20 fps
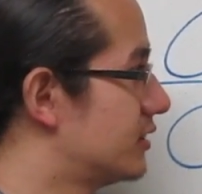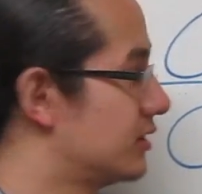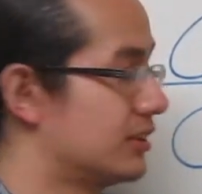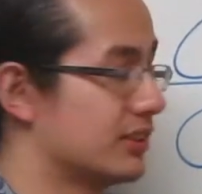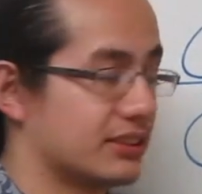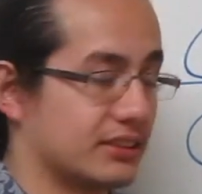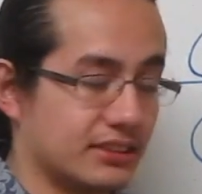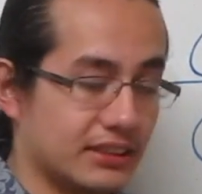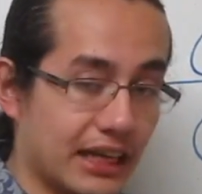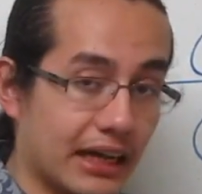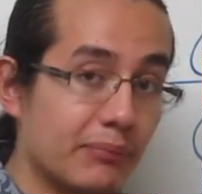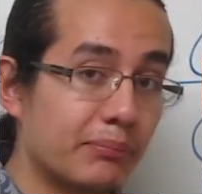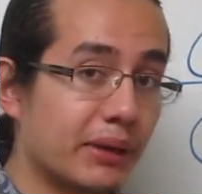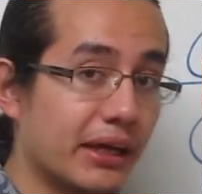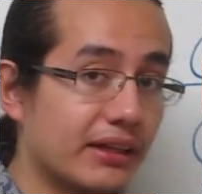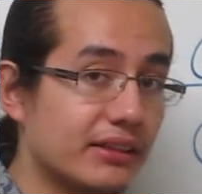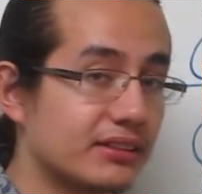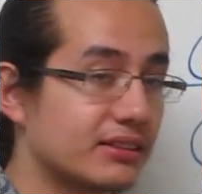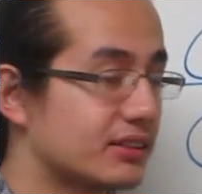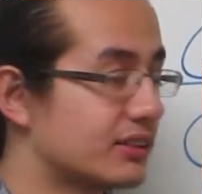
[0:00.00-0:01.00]
that
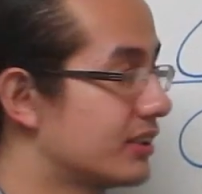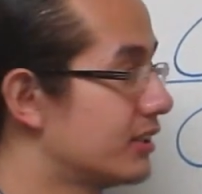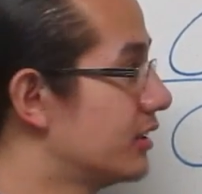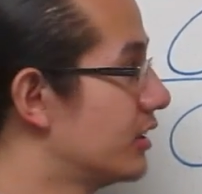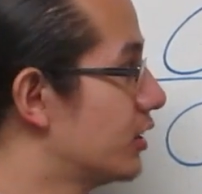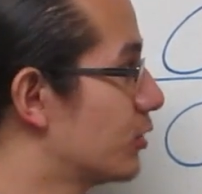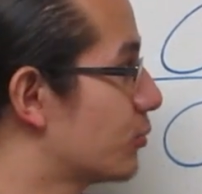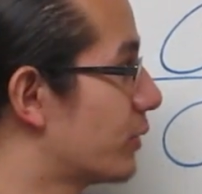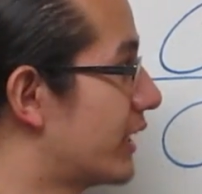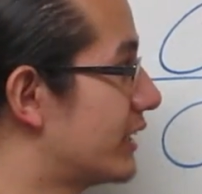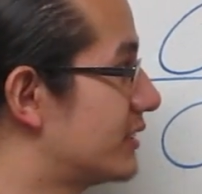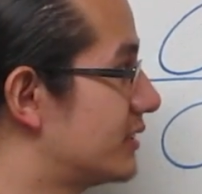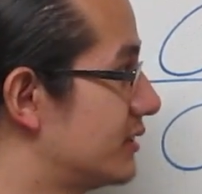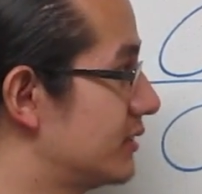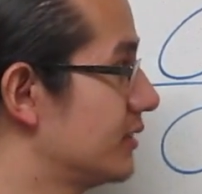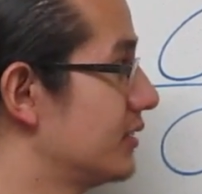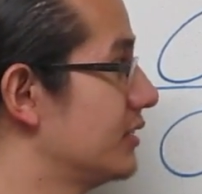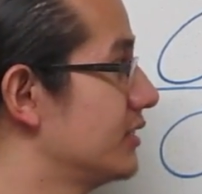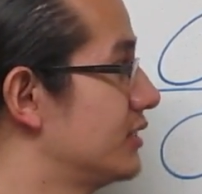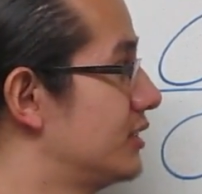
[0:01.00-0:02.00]
base, raised
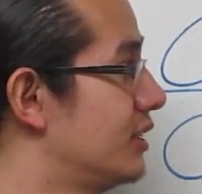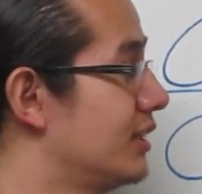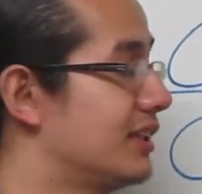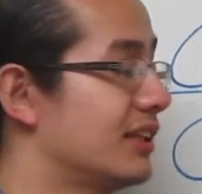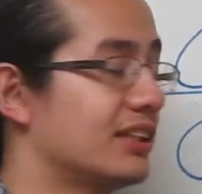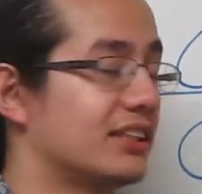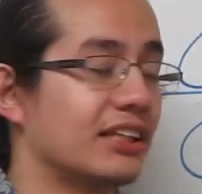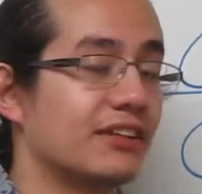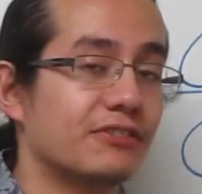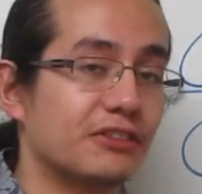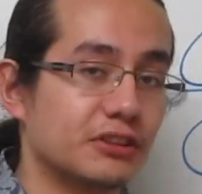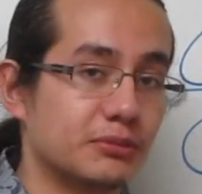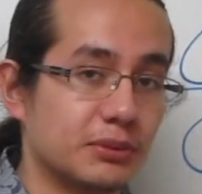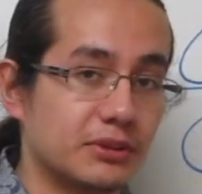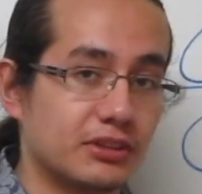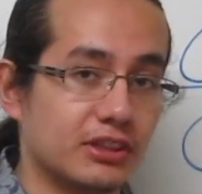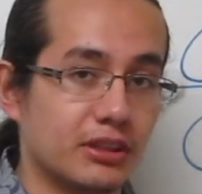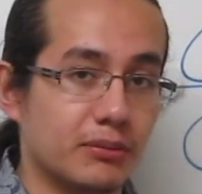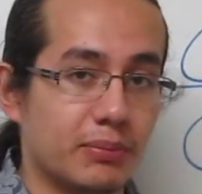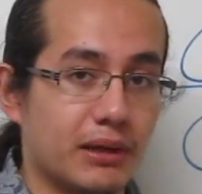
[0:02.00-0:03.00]
to the difference
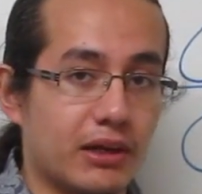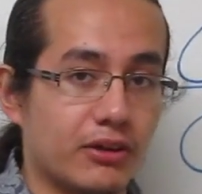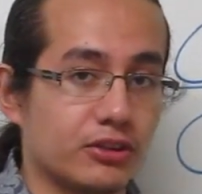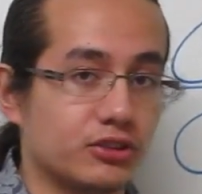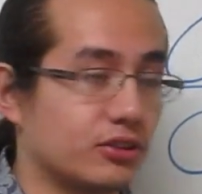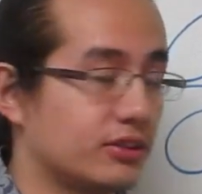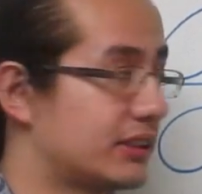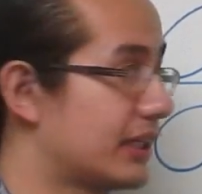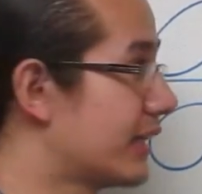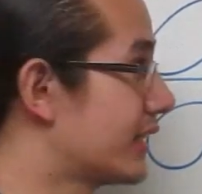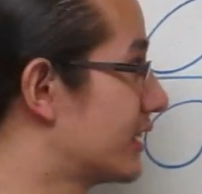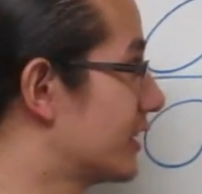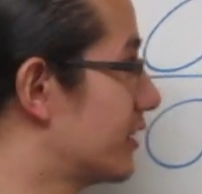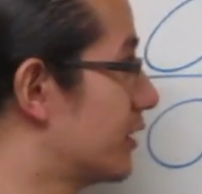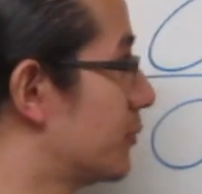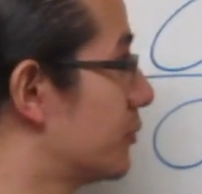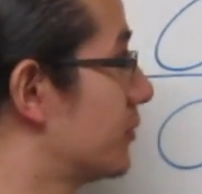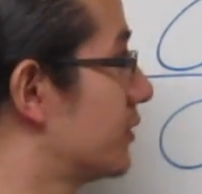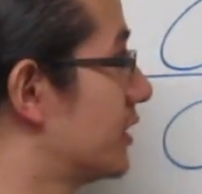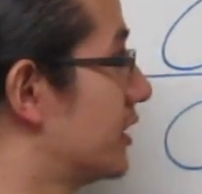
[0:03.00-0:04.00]
between the powers. You take the
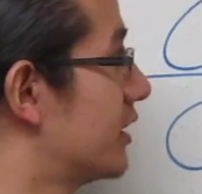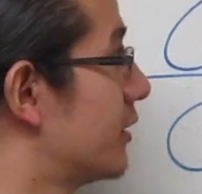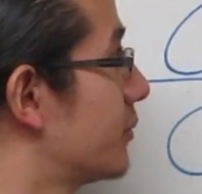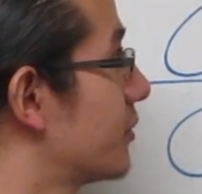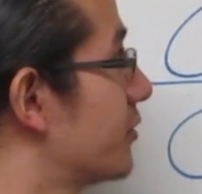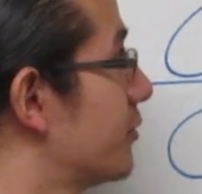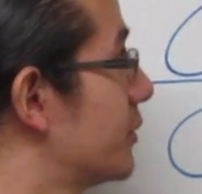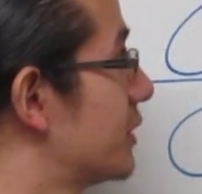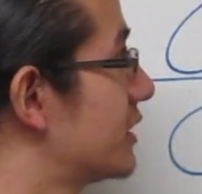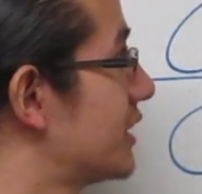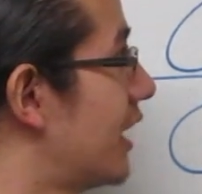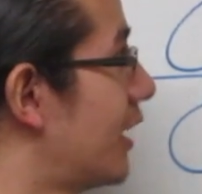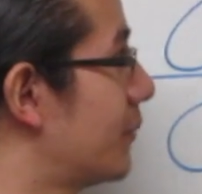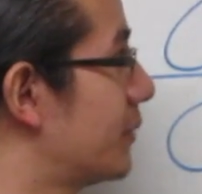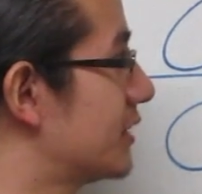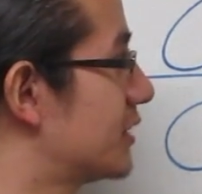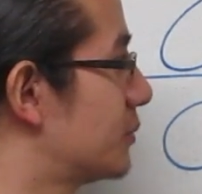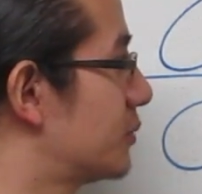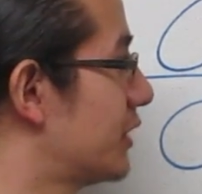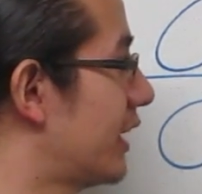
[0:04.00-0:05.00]
number from the top
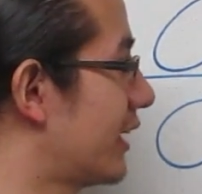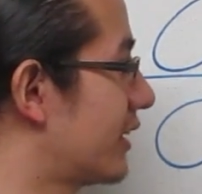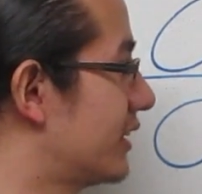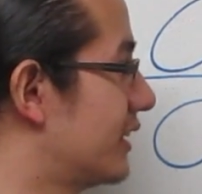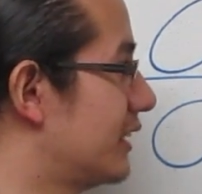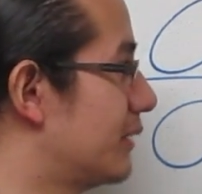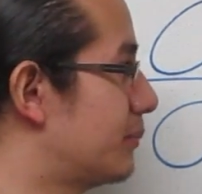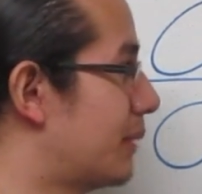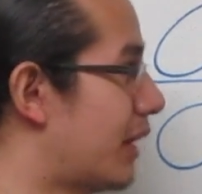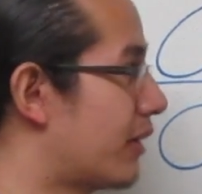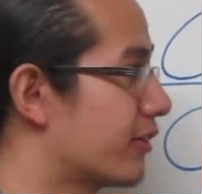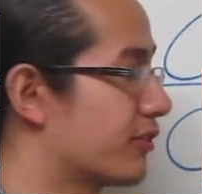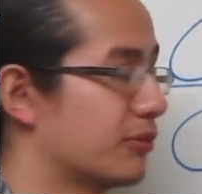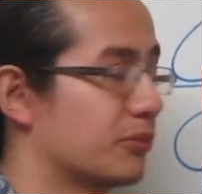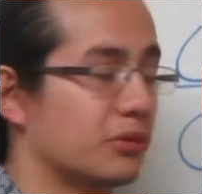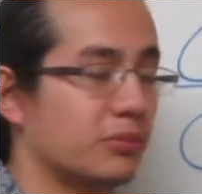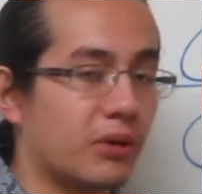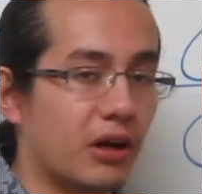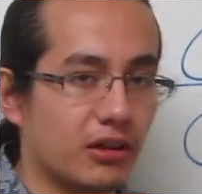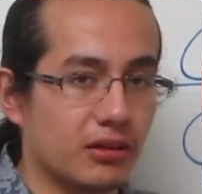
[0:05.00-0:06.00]
and subtract the power
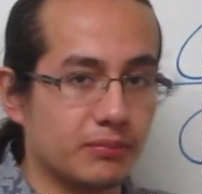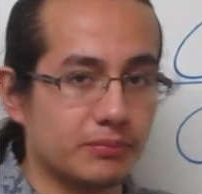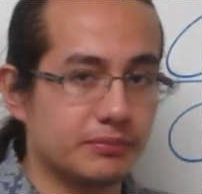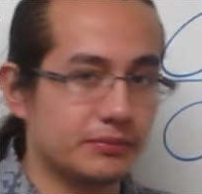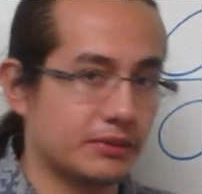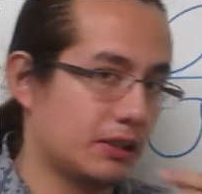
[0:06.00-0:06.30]
from the bottom.